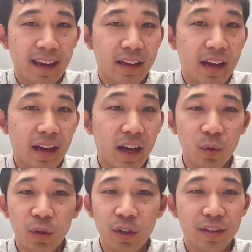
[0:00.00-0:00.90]
And I
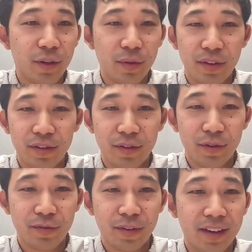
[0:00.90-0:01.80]
really don't think you
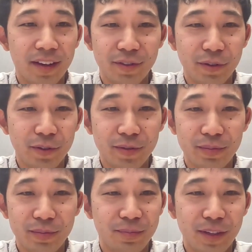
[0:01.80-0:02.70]
should fine tune
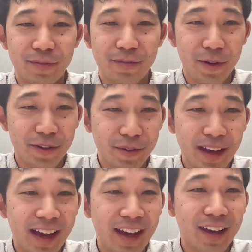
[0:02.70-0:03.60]
before you
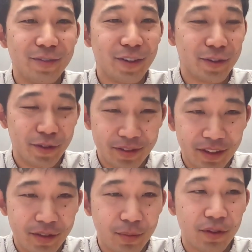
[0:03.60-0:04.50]
have a good
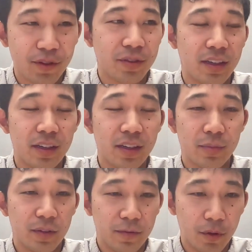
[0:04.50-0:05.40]
customer use case,
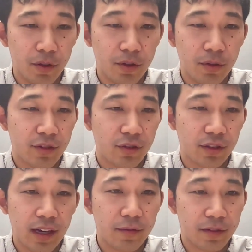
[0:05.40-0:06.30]
before you
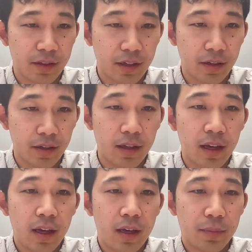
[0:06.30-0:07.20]
actually have scale.
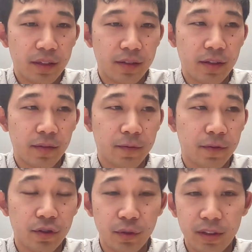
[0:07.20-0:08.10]
Because if
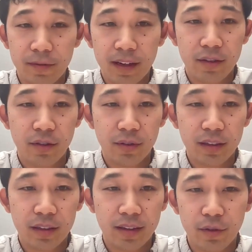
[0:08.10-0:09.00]
you're doing fine
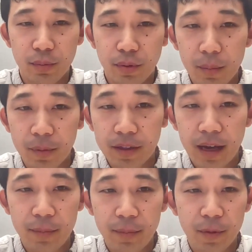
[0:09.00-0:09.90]
tuning, then you're probably
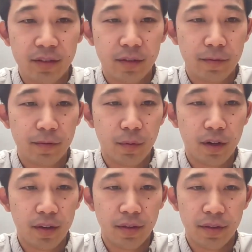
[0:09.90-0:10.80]
optimizing for the
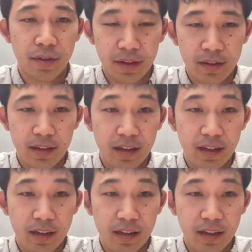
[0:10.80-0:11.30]
wrong thing.